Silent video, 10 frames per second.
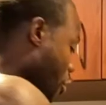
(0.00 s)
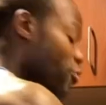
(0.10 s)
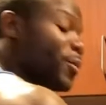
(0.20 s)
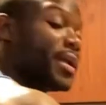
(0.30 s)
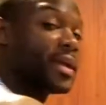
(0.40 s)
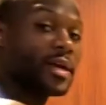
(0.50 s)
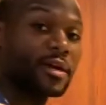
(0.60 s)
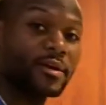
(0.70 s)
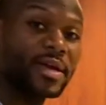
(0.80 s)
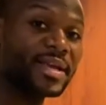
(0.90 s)
all the way to
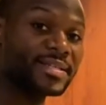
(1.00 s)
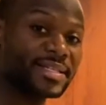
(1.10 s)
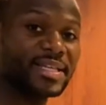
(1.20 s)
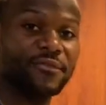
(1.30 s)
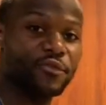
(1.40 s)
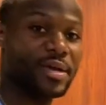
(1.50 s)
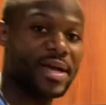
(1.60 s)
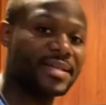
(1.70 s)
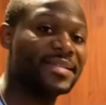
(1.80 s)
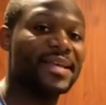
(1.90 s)
here, just give you
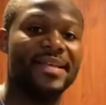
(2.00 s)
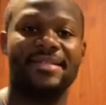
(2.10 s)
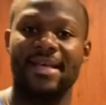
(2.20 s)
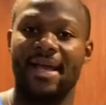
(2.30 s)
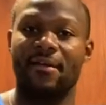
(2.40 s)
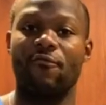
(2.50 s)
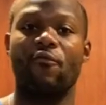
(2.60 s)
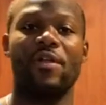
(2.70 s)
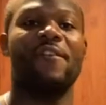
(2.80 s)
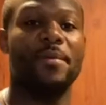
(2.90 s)
guys the insight of
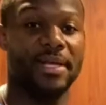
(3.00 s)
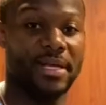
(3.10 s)
what I've been